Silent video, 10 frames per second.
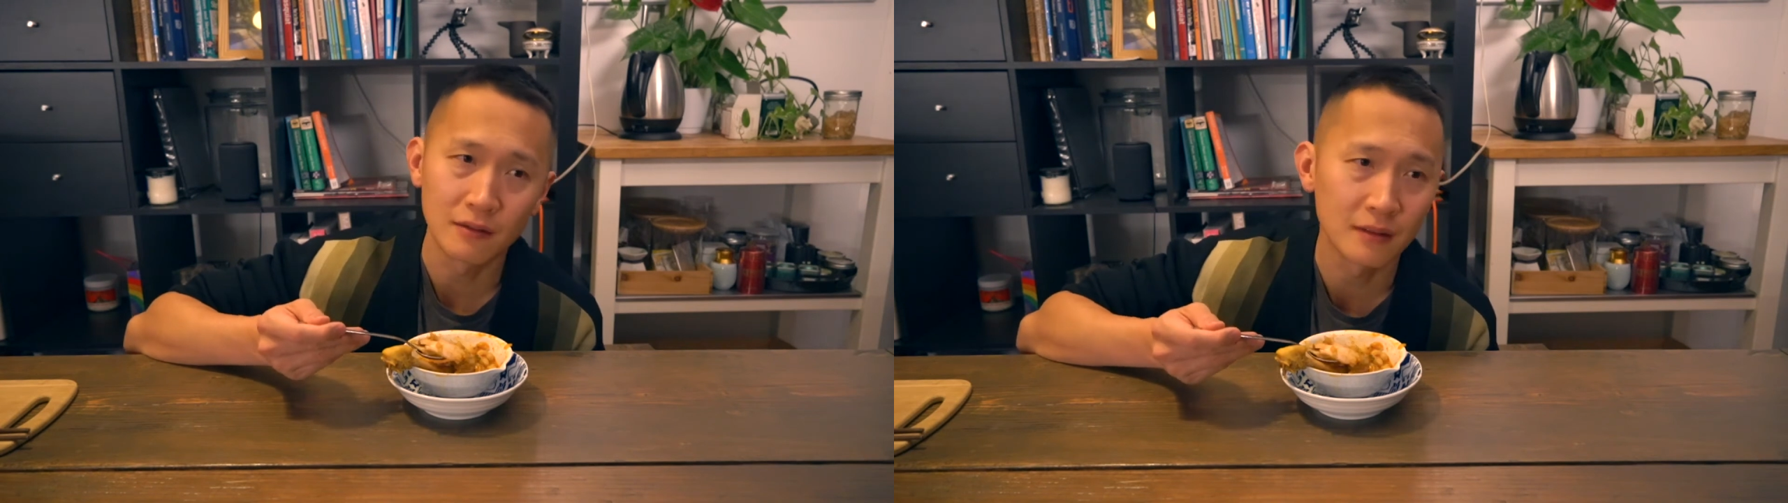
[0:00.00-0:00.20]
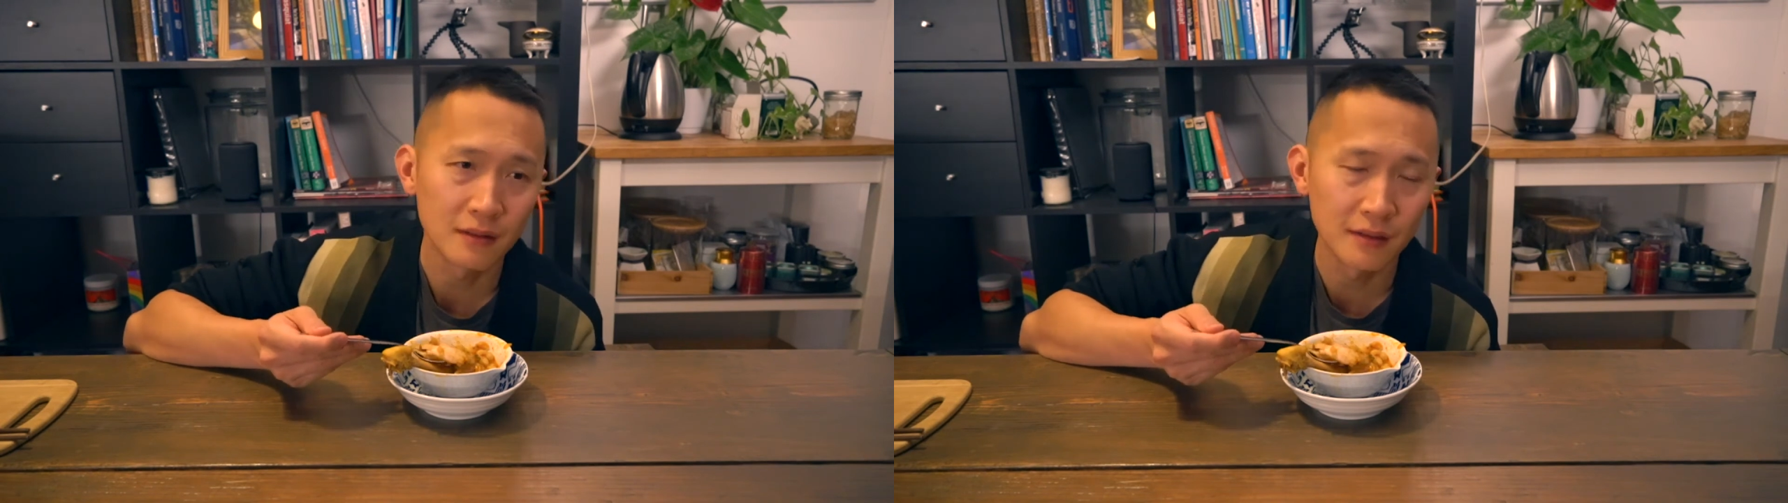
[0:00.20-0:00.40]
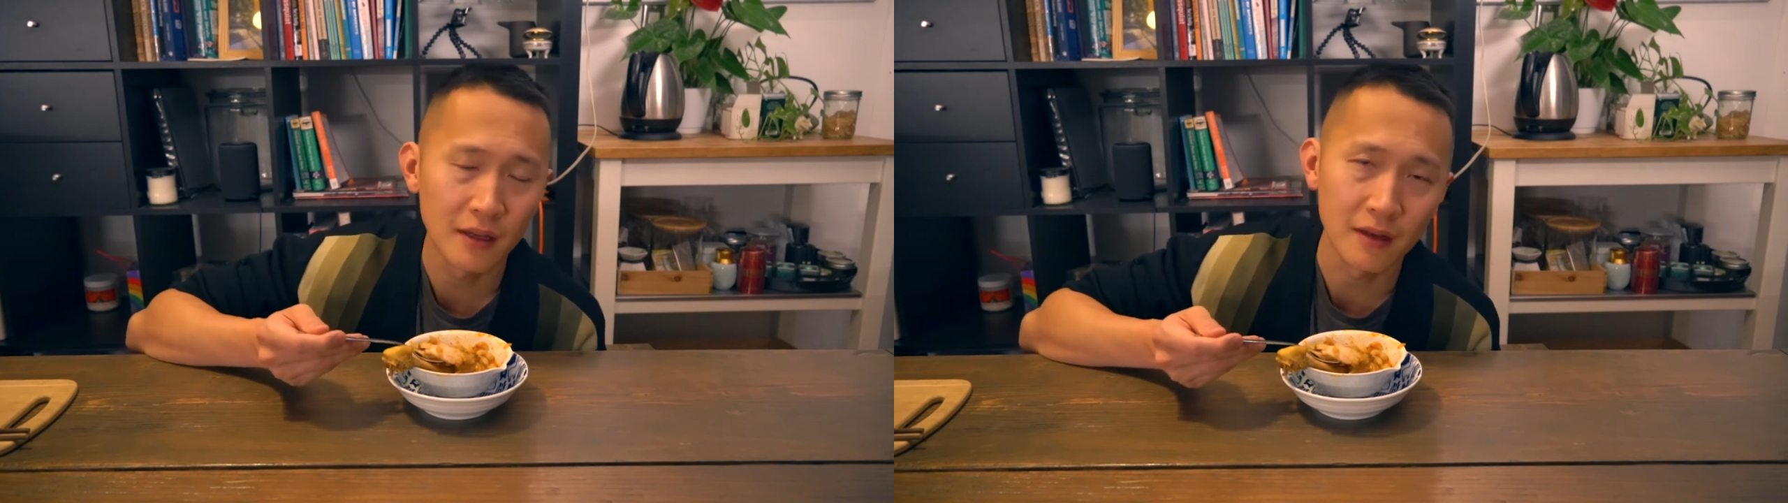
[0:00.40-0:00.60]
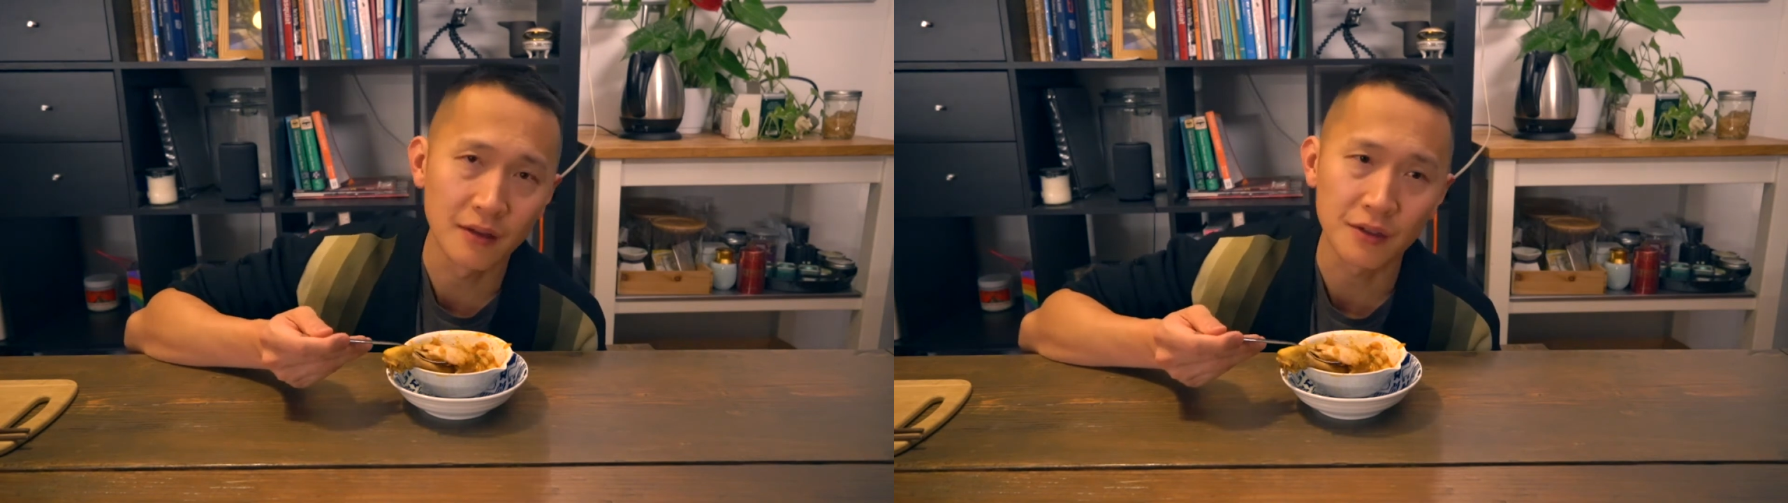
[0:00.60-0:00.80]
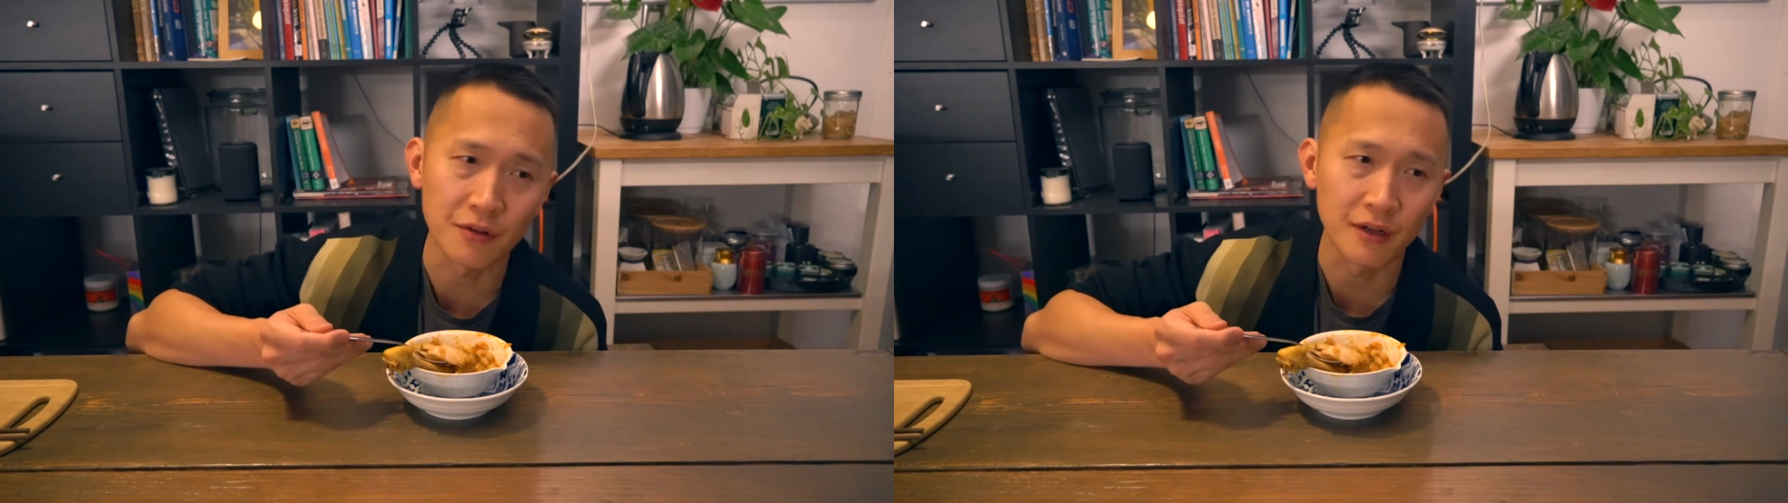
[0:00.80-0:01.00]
there's nothing else going